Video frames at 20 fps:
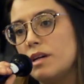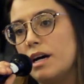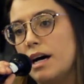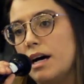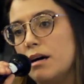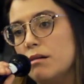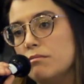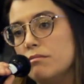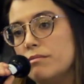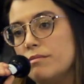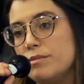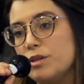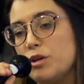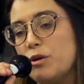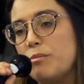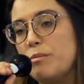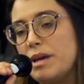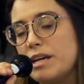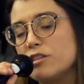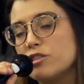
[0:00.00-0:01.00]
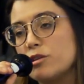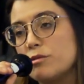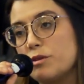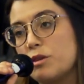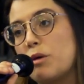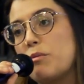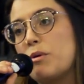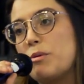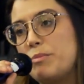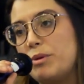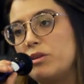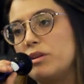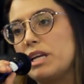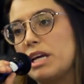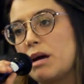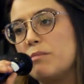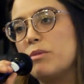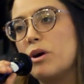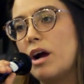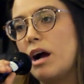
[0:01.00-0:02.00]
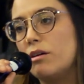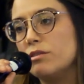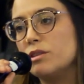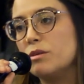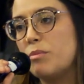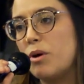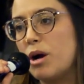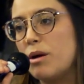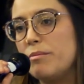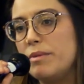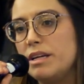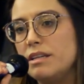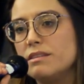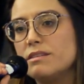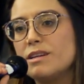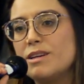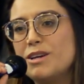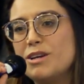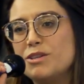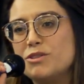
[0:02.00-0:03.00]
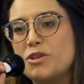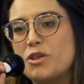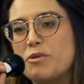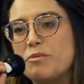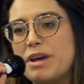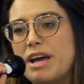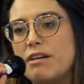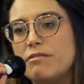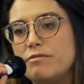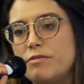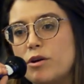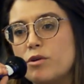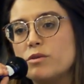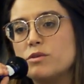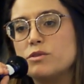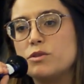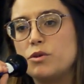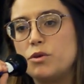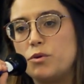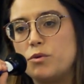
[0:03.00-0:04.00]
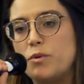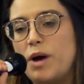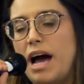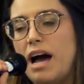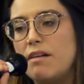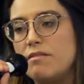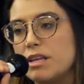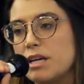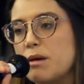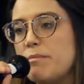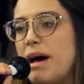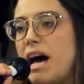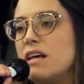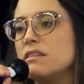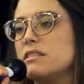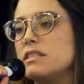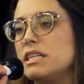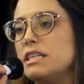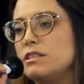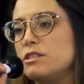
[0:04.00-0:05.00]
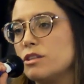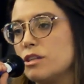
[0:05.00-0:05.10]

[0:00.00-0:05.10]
make sure that we're building up our health department so that we have folks who have the capacity